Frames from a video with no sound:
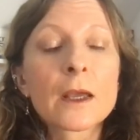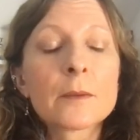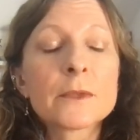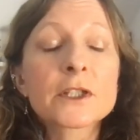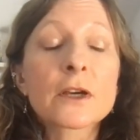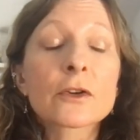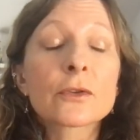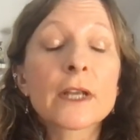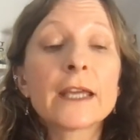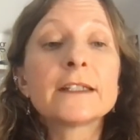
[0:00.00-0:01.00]
Michelle
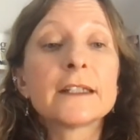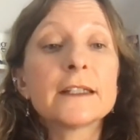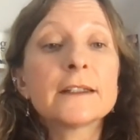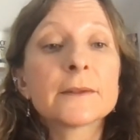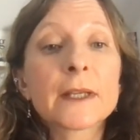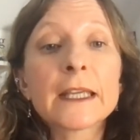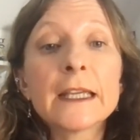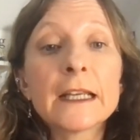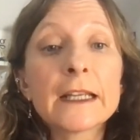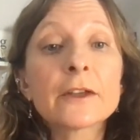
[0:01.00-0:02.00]
created
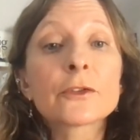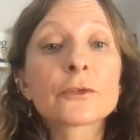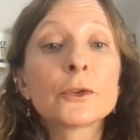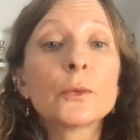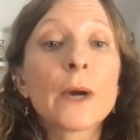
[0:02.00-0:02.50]
Healing Through